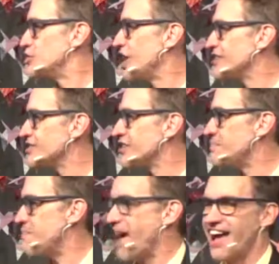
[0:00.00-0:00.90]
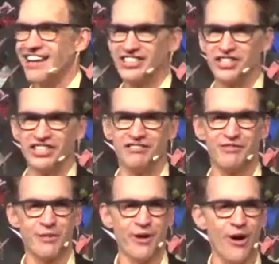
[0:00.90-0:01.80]
just compassion
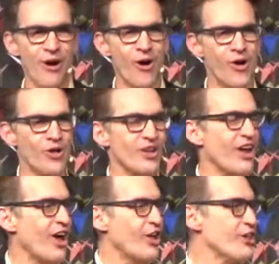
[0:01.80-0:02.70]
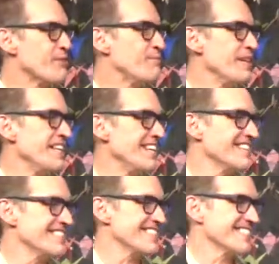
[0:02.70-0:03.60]
for all other
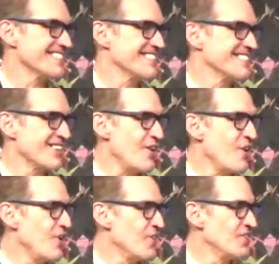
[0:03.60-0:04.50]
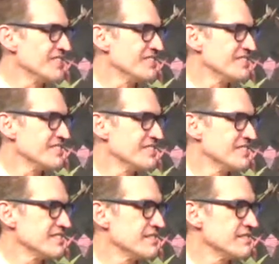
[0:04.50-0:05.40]
beings. All.
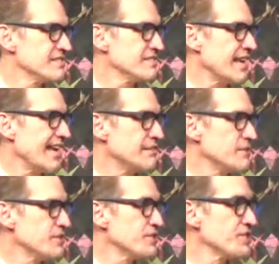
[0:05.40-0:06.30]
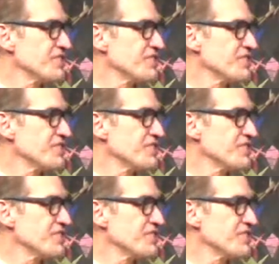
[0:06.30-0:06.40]
Animals.